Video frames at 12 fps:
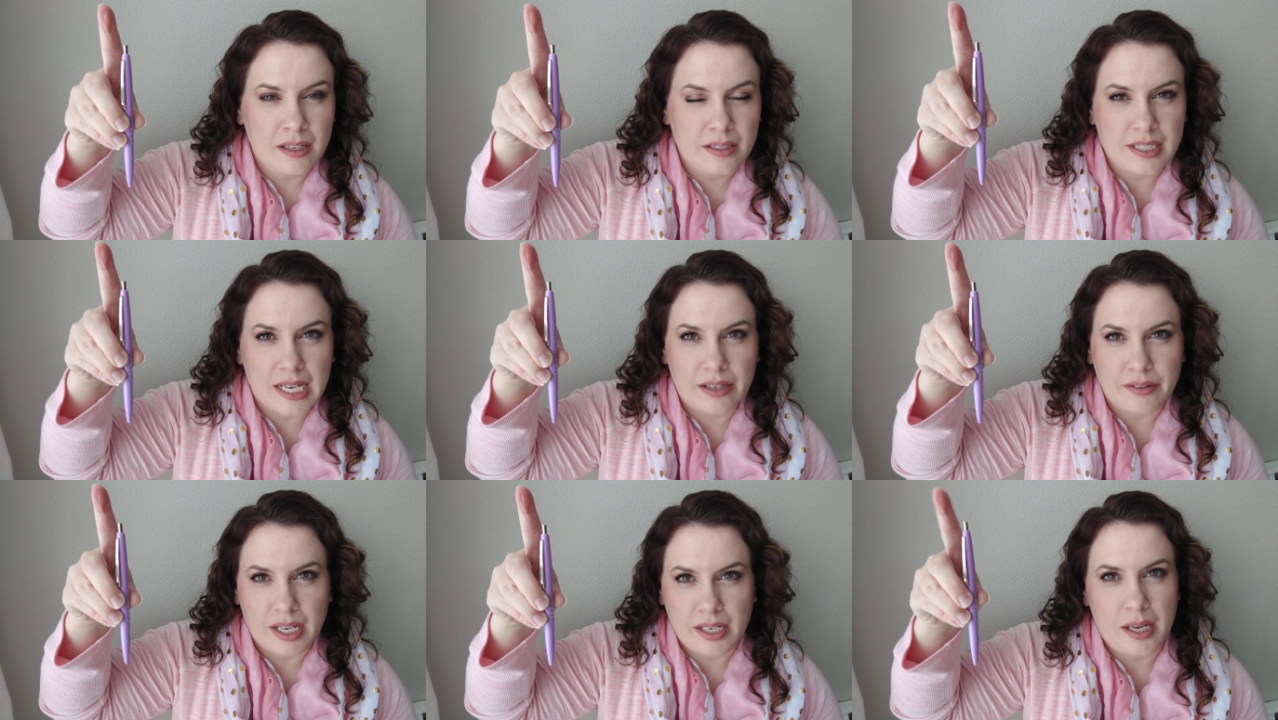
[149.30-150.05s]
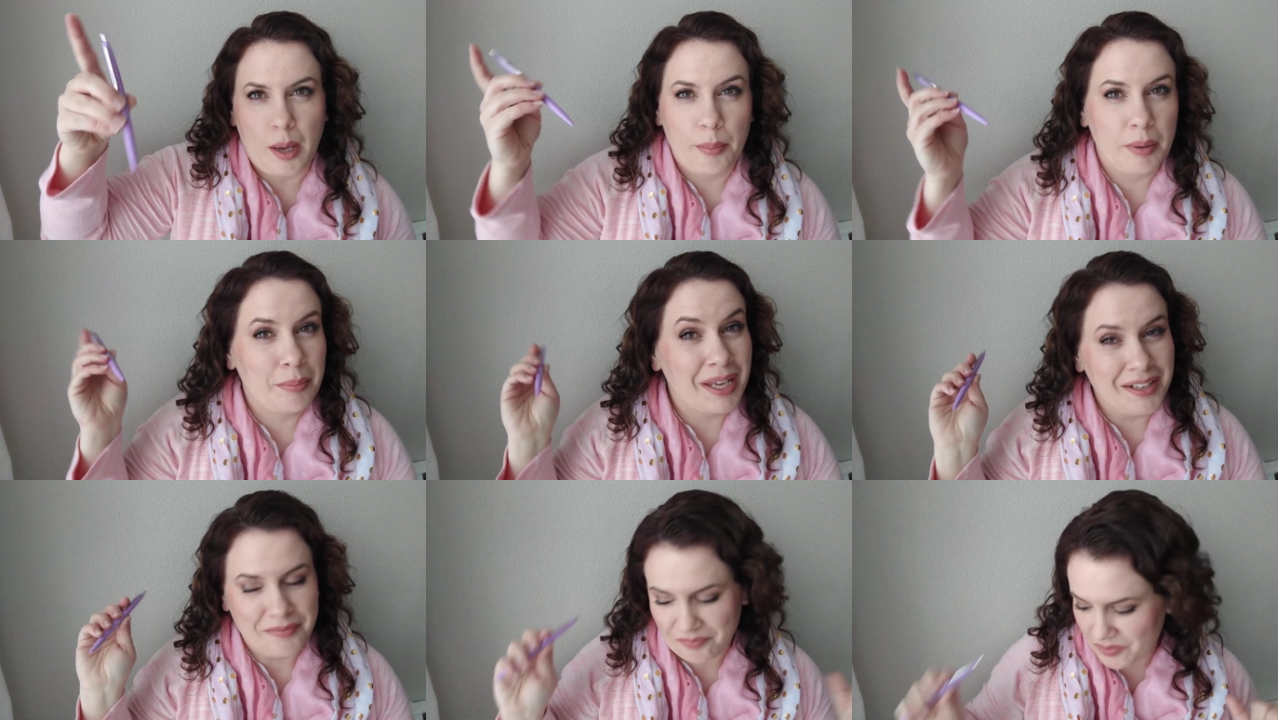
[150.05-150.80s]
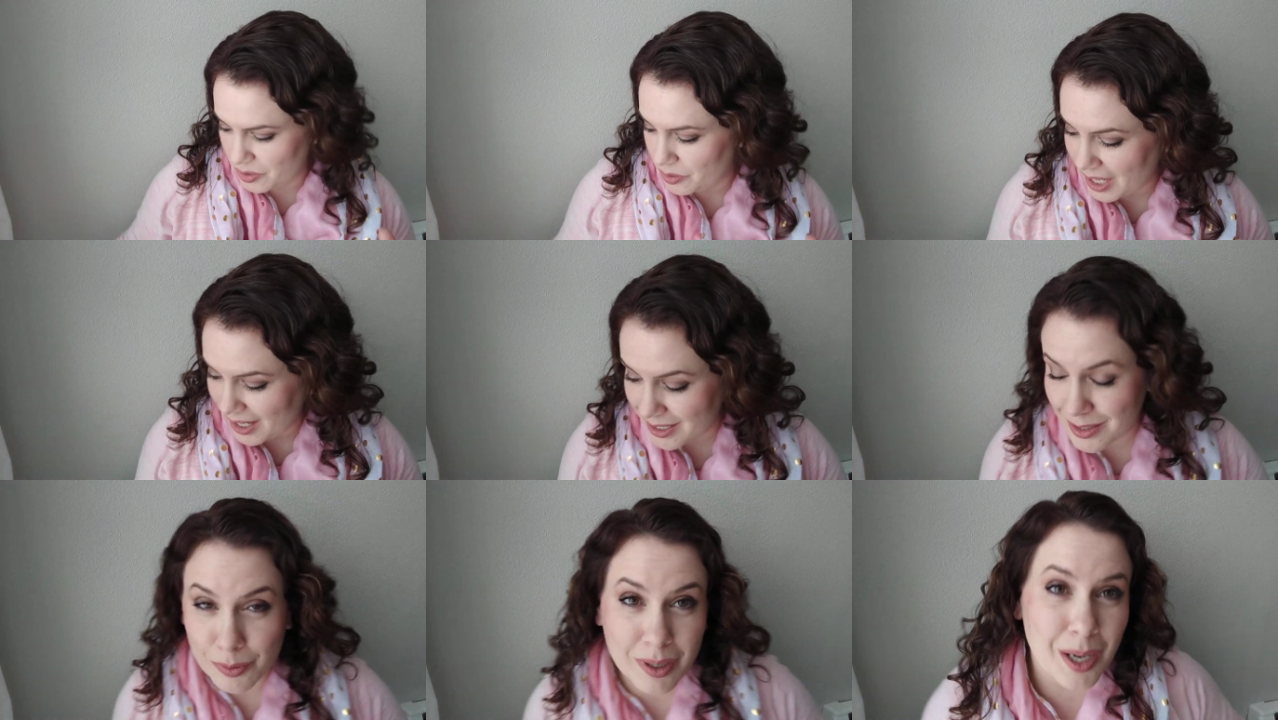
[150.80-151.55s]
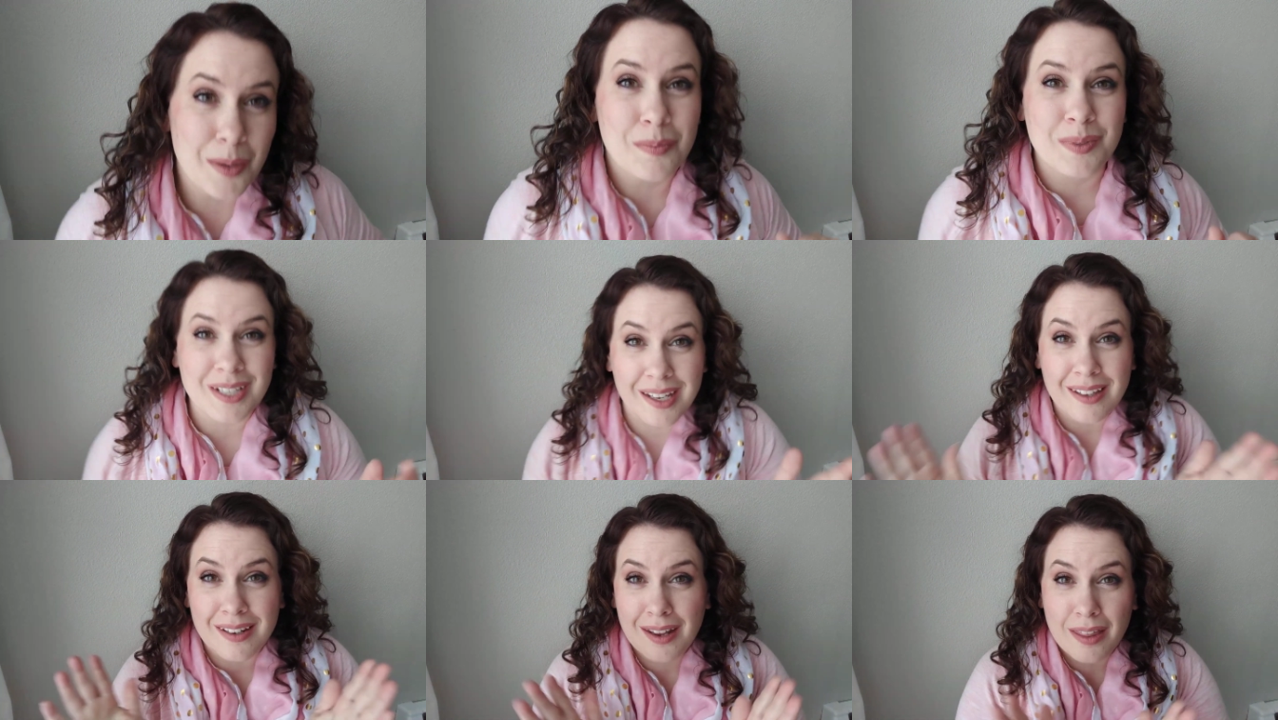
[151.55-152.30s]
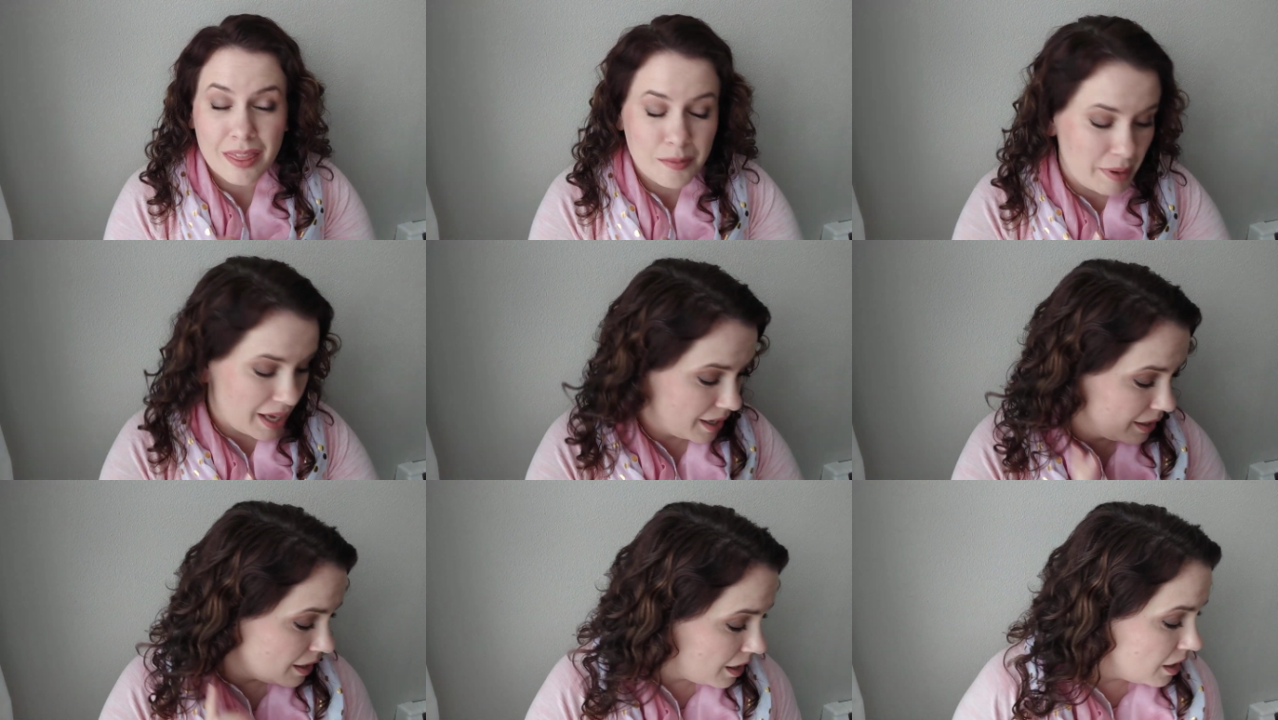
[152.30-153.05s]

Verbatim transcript: down and up pen. So that is what comes in the bag.